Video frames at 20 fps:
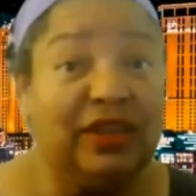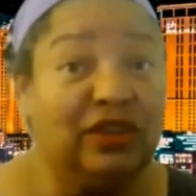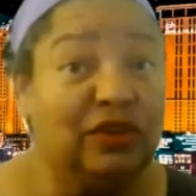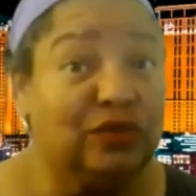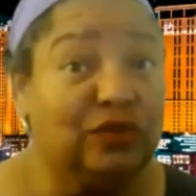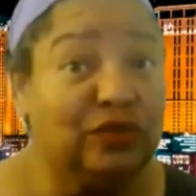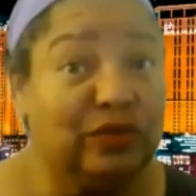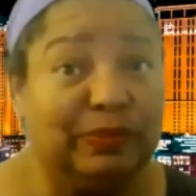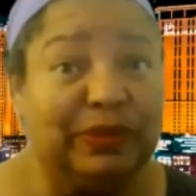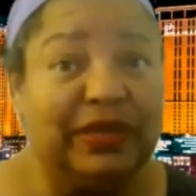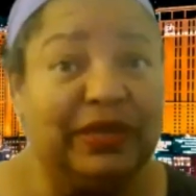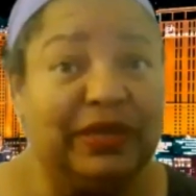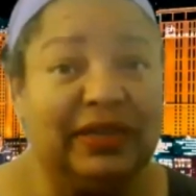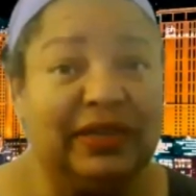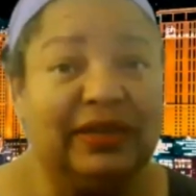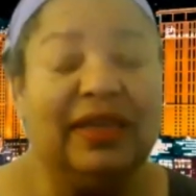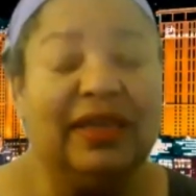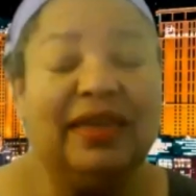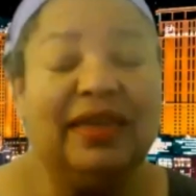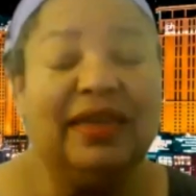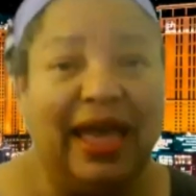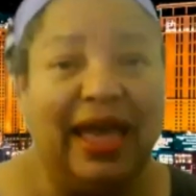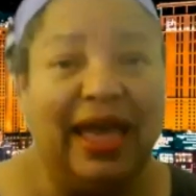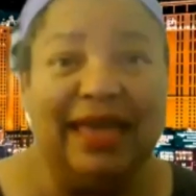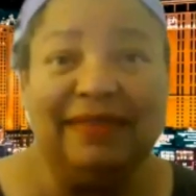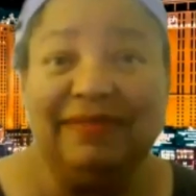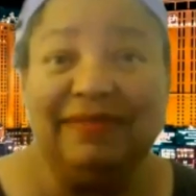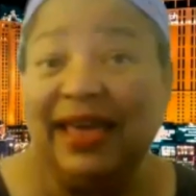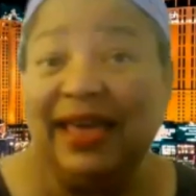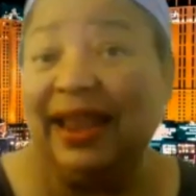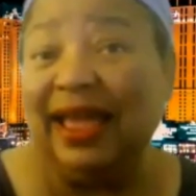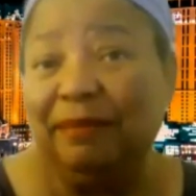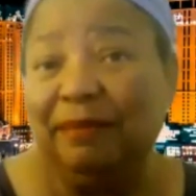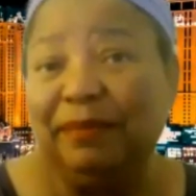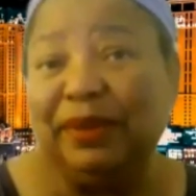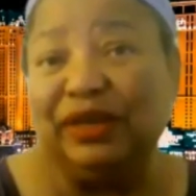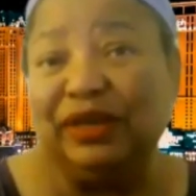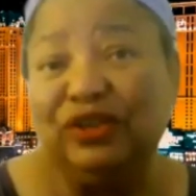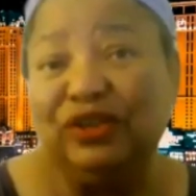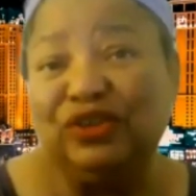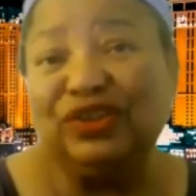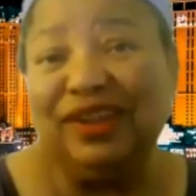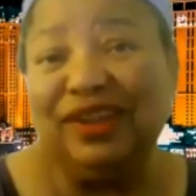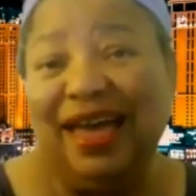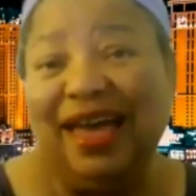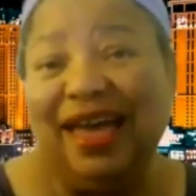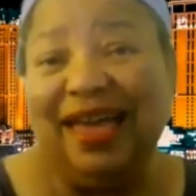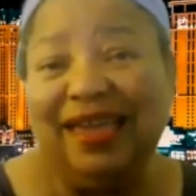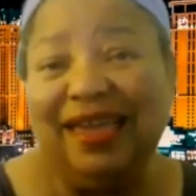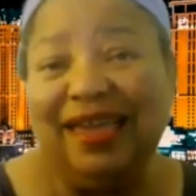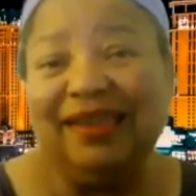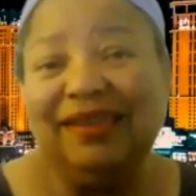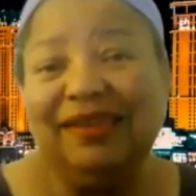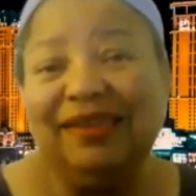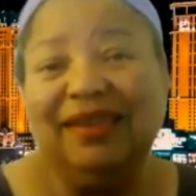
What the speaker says: and your spleen. I had that happen in July.